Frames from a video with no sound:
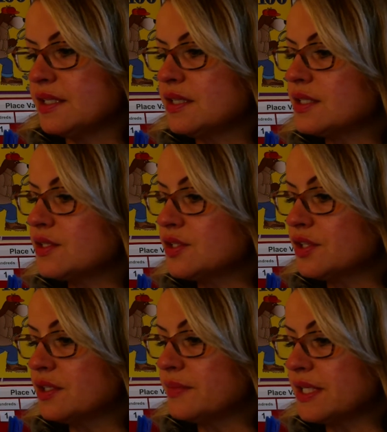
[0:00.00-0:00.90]
The
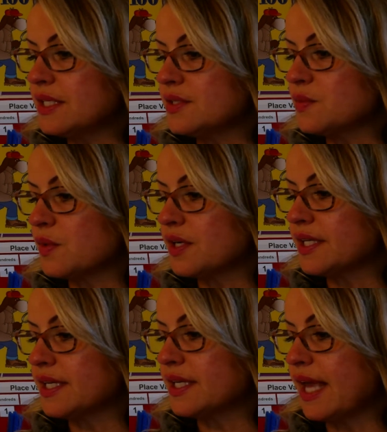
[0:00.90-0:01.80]
sternman is
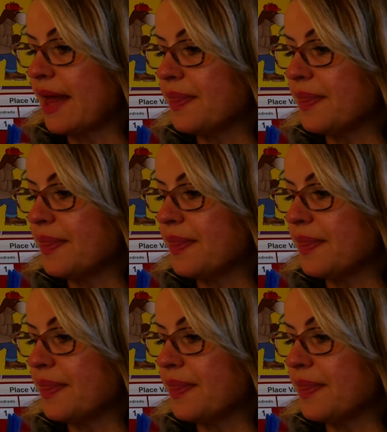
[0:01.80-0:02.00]
working at